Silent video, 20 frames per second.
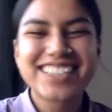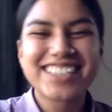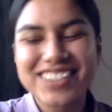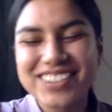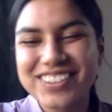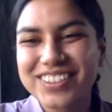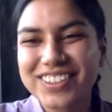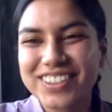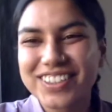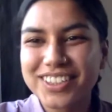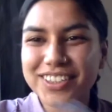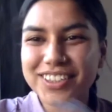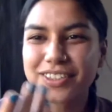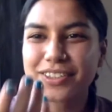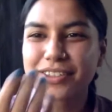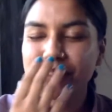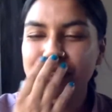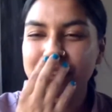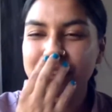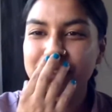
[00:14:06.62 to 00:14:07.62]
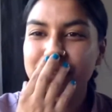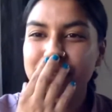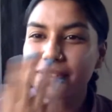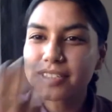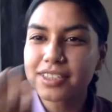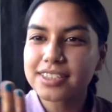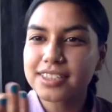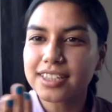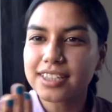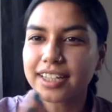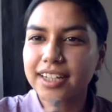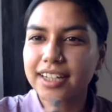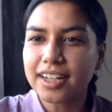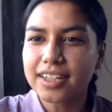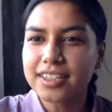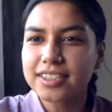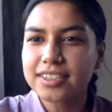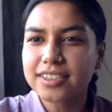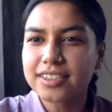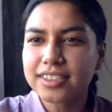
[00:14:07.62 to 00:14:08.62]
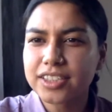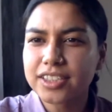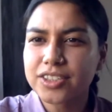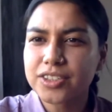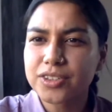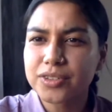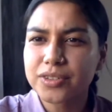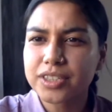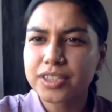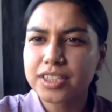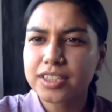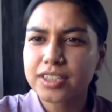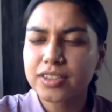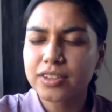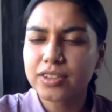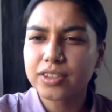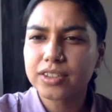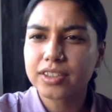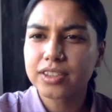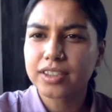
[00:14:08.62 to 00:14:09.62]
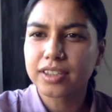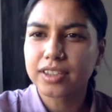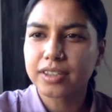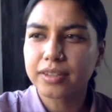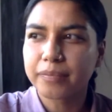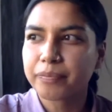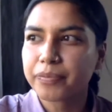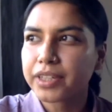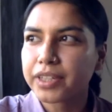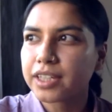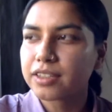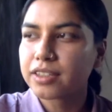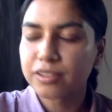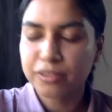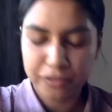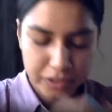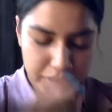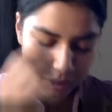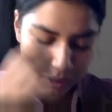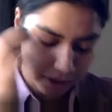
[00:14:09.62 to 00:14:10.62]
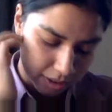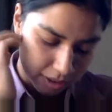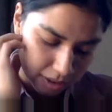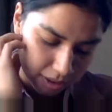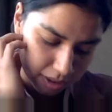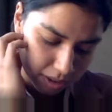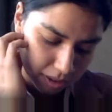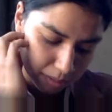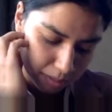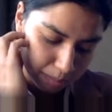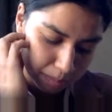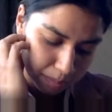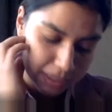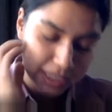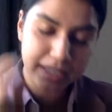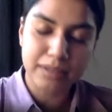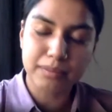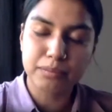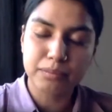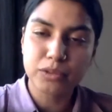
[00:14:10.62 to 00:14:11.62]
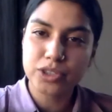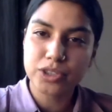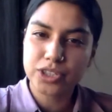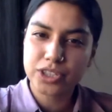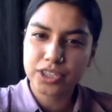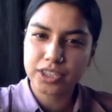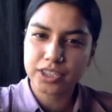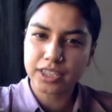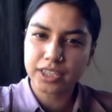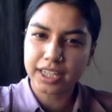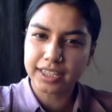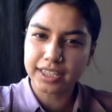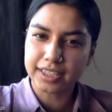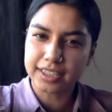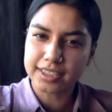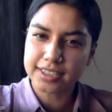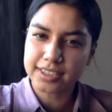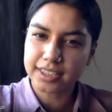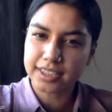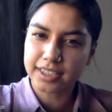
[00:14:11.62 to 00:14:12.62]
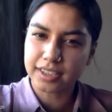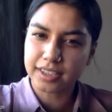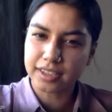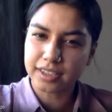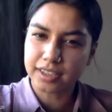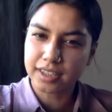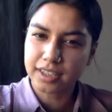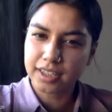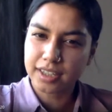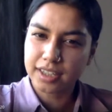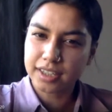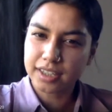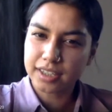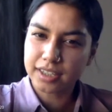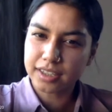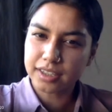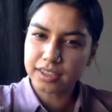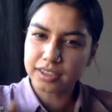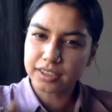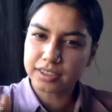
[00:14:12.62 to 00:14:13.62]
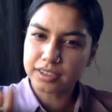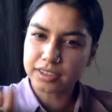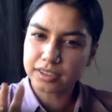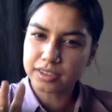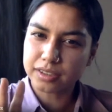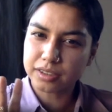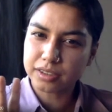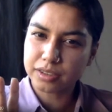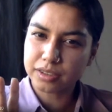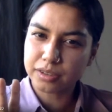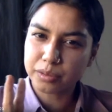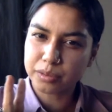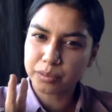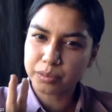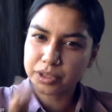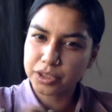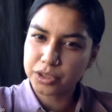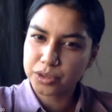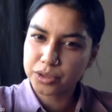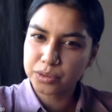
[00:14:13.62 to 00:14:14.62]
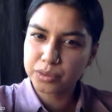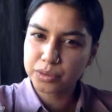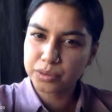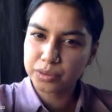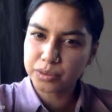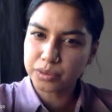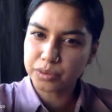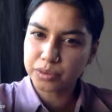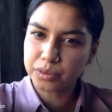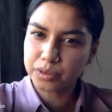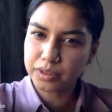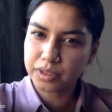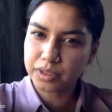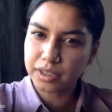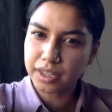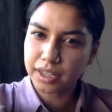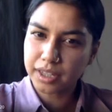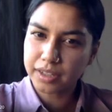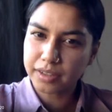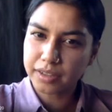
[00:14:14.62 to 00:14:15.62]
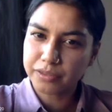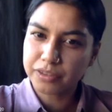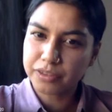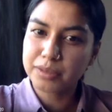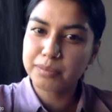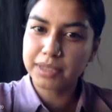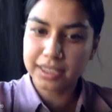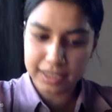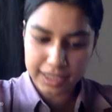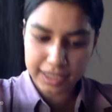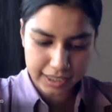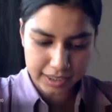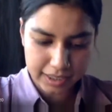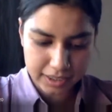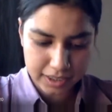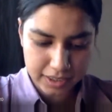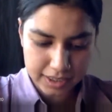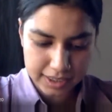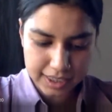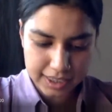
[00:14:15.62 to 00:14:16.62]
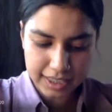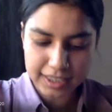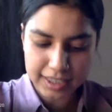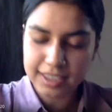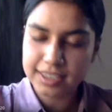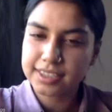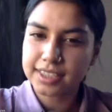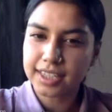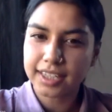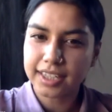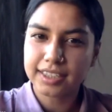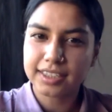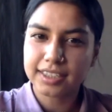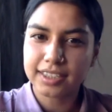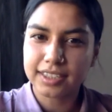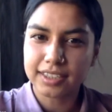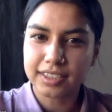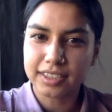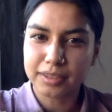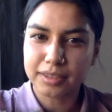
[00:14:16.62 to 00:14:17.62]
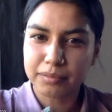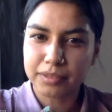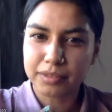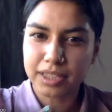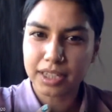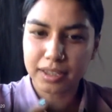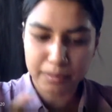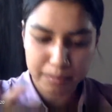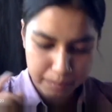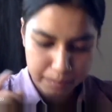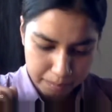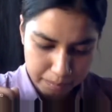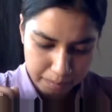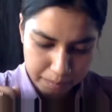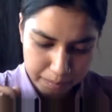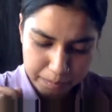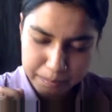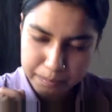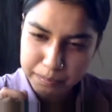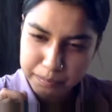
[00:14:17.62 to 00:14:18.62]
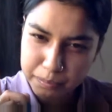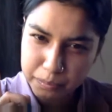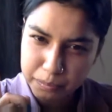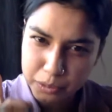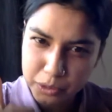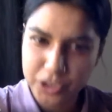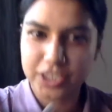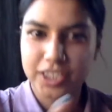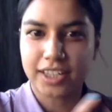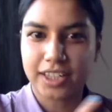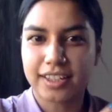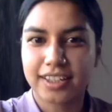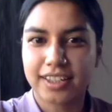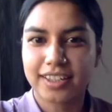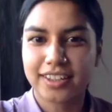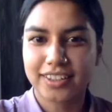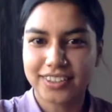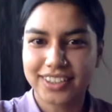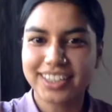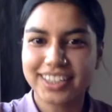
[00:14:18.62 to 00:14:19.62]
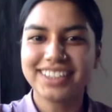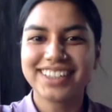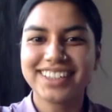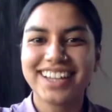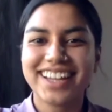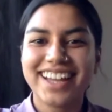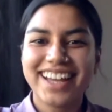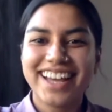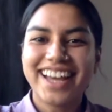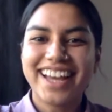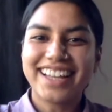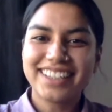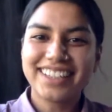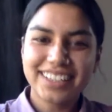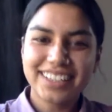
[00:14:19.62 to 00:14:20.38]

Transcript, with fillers: so you know, this was an article that you'd written on uh, the uh, the play Mushk, I guess. Uh, uh, the with the two female actors, Sania Saeed and Nimra Bucha, right? right. And